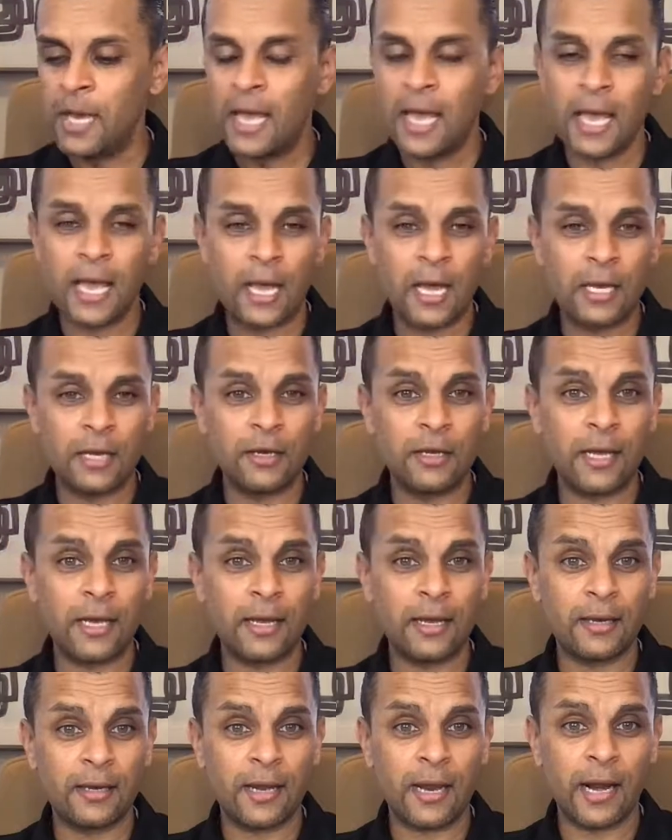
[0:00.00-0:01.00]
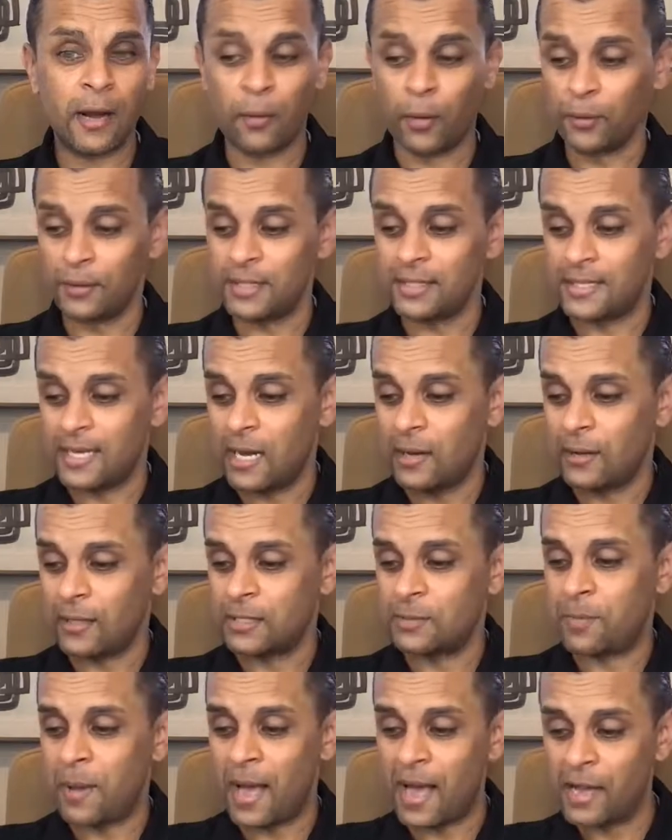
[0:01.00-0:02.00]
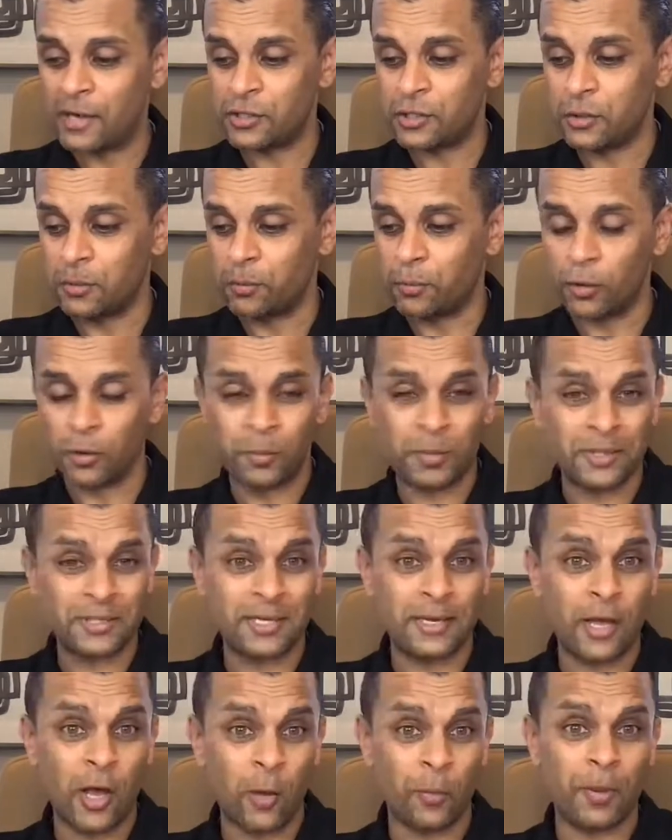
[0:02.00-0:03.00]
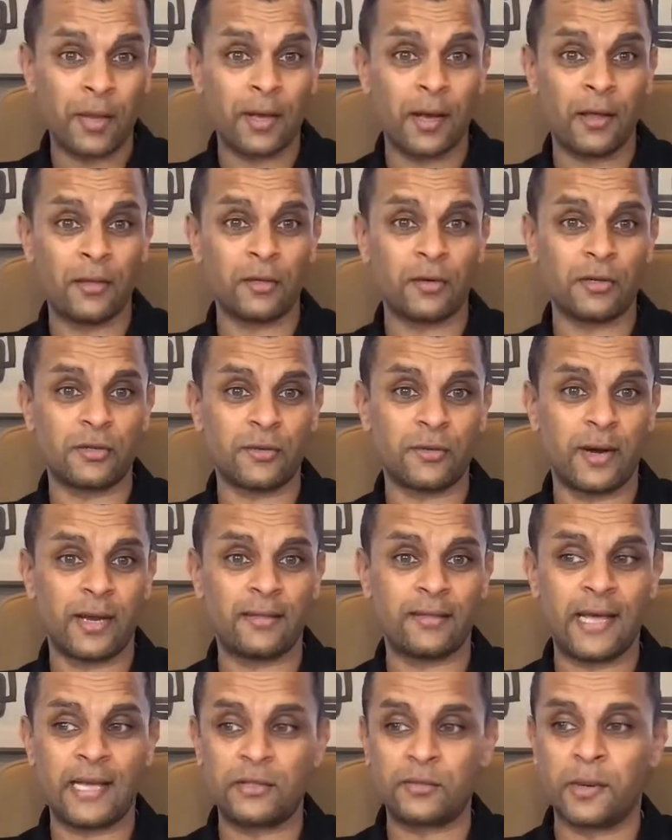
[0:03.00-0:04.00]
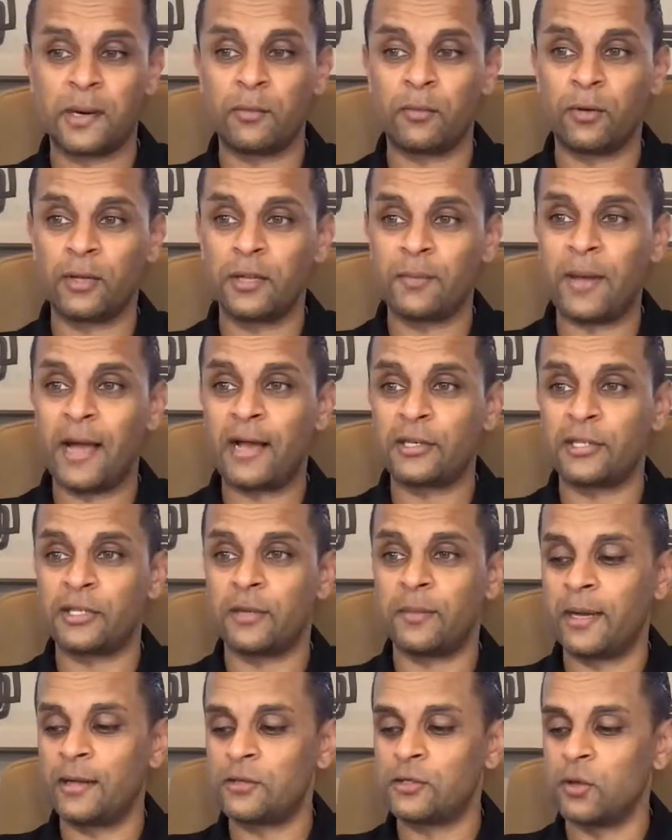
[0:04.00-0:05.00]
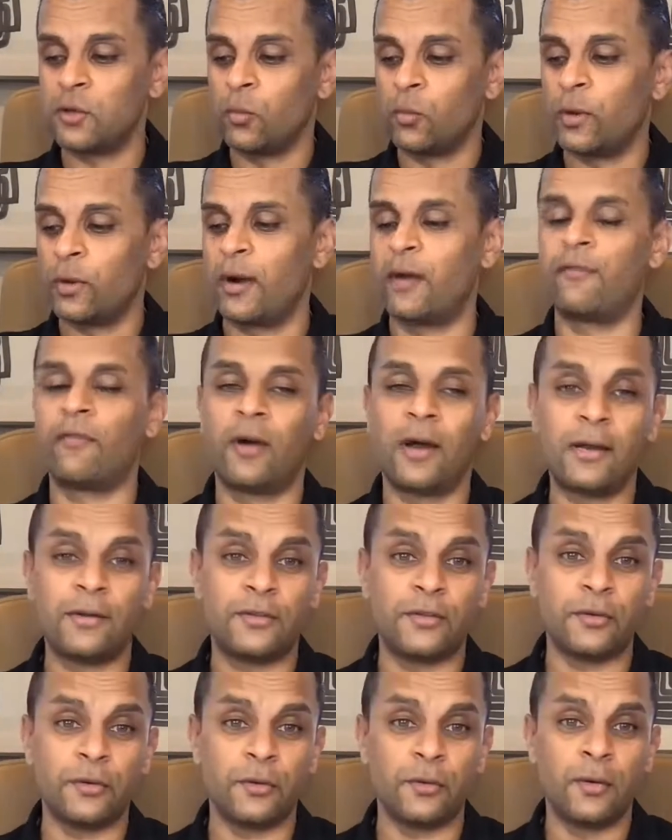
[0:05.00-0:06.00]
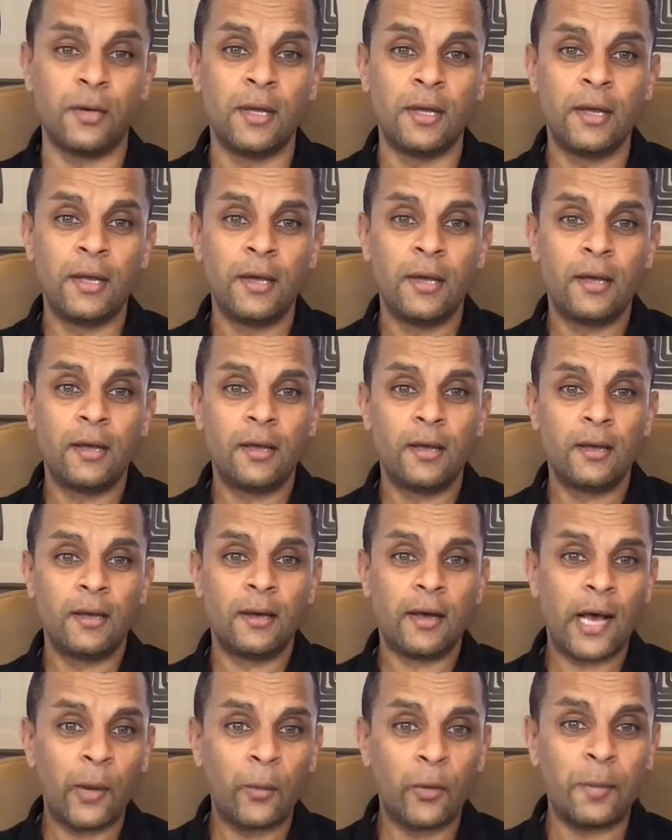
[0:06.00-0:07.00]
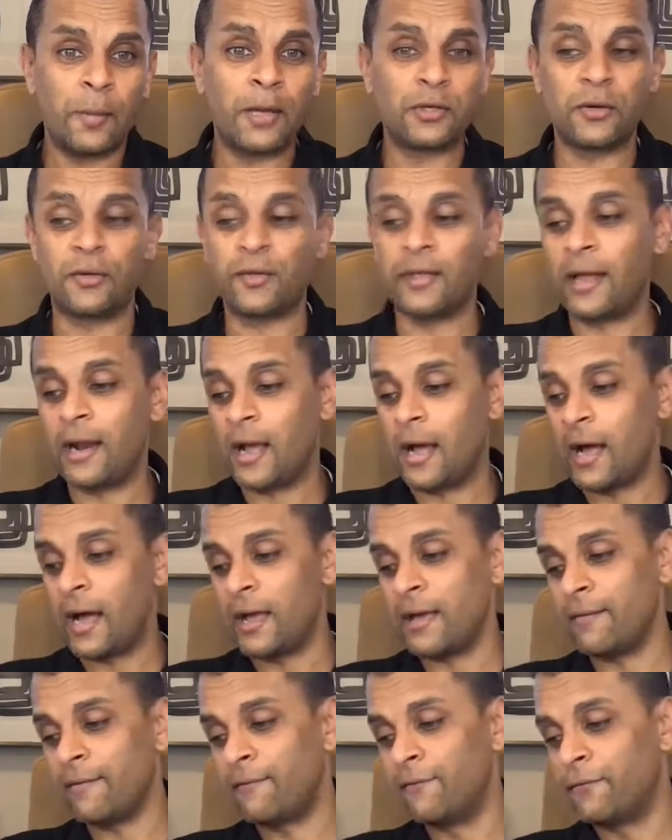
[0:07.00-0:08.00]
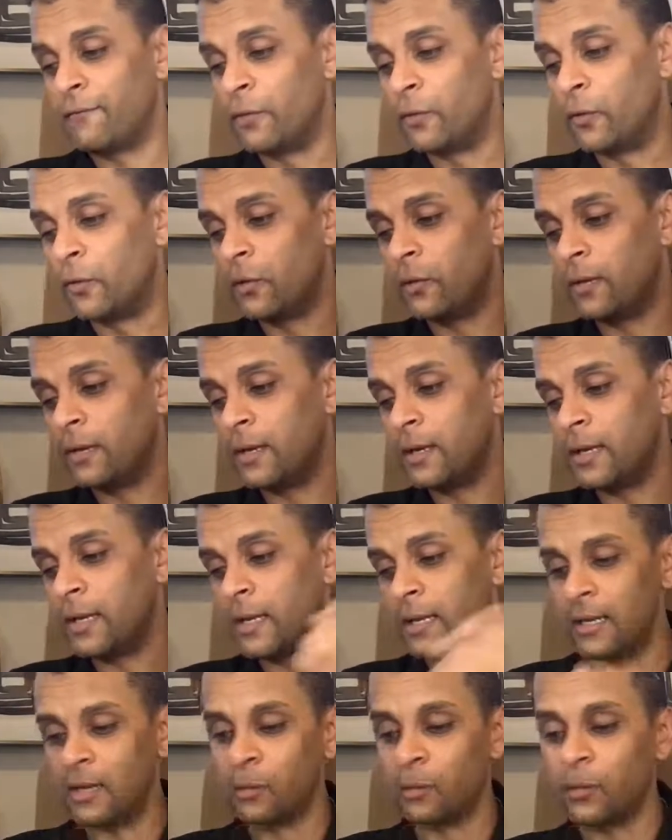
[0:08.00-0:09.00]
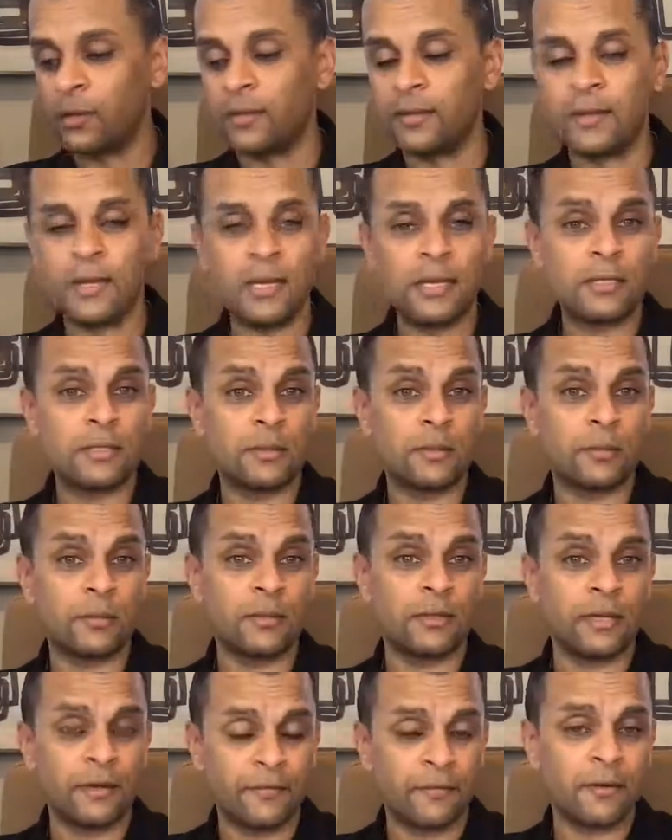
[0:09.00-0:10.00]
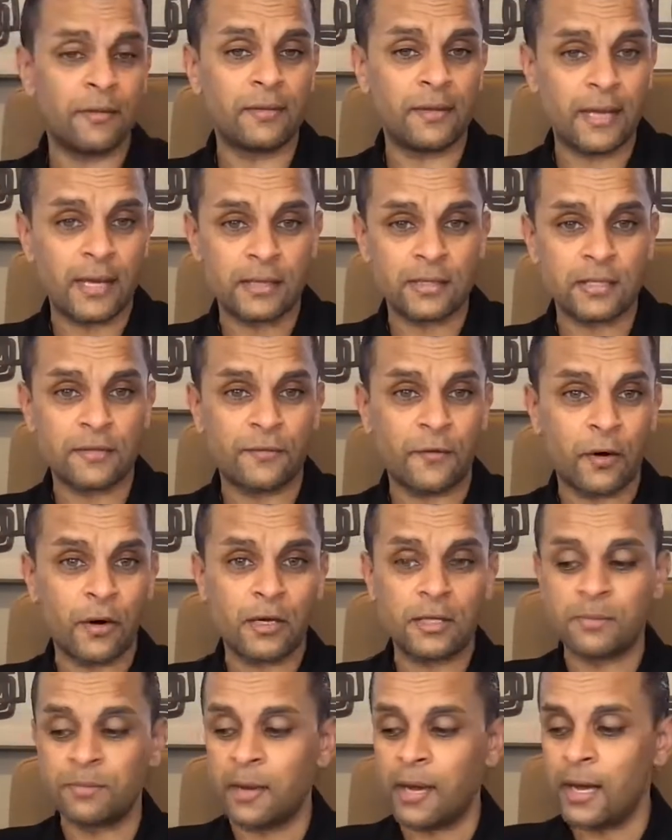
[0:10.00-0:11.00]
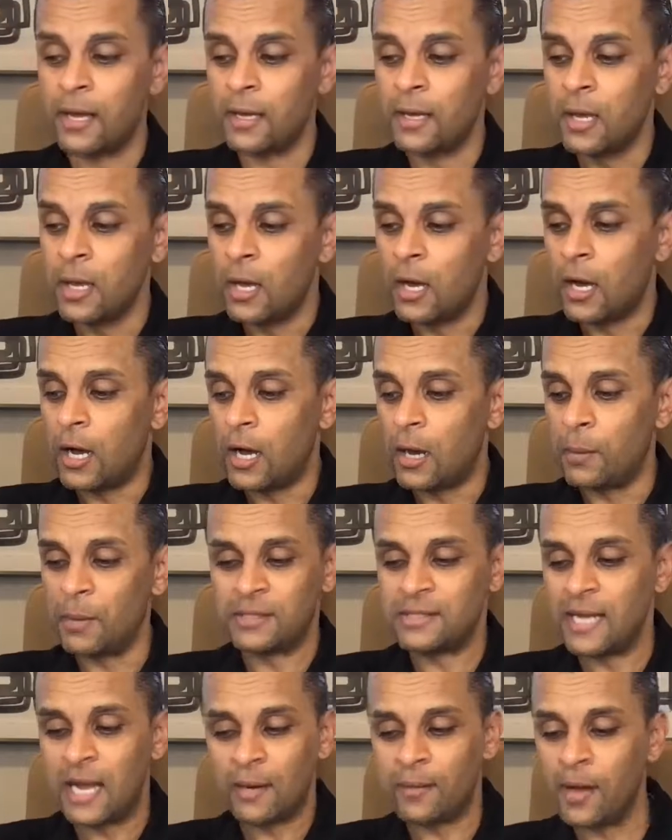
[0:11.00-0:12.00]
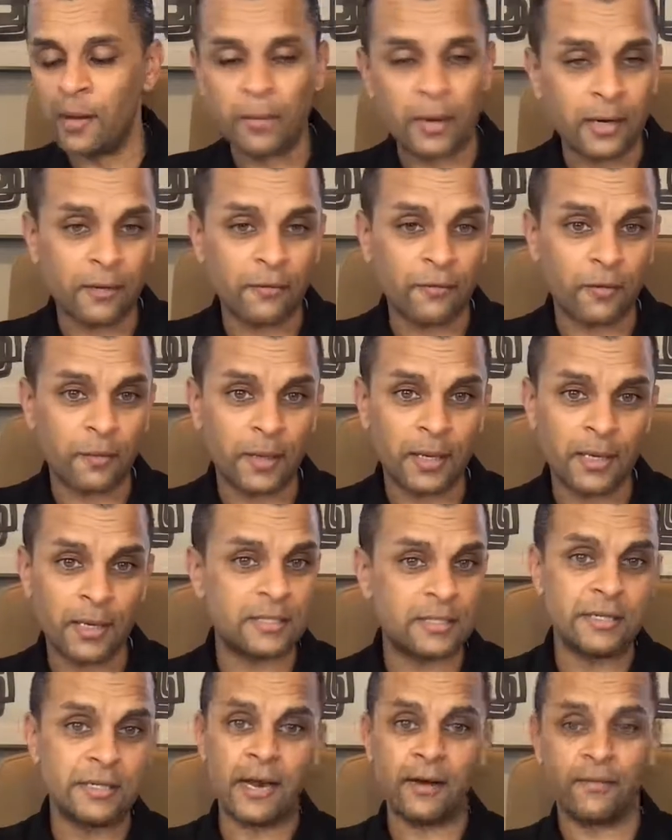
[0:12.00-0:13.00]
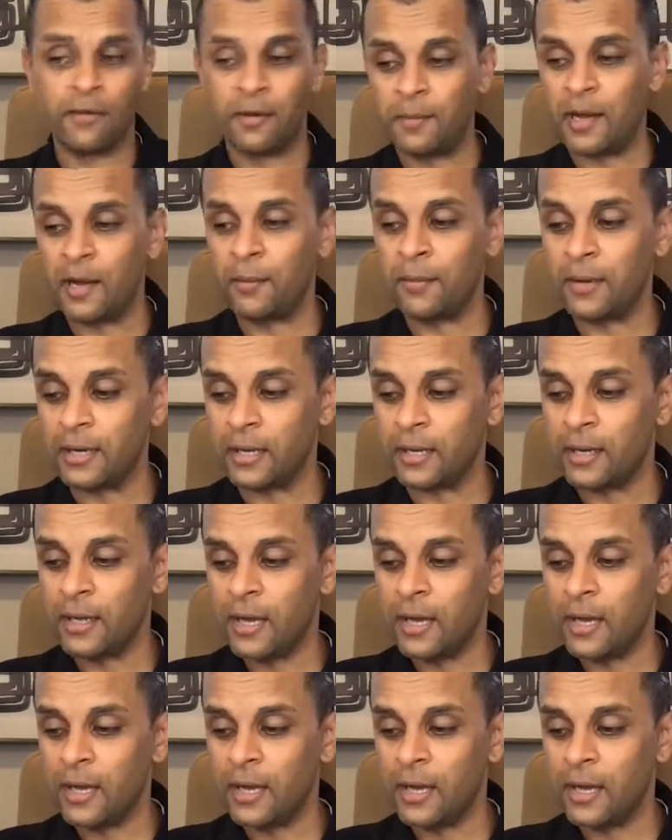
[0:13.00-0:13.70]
And I wrote this down. It's passion, purpose, and helping others, right? That's what I'm really passionate about. So whatever I do, I want to make sure that I am full in it with these different things. As far as it's not about money for me. It's never about money.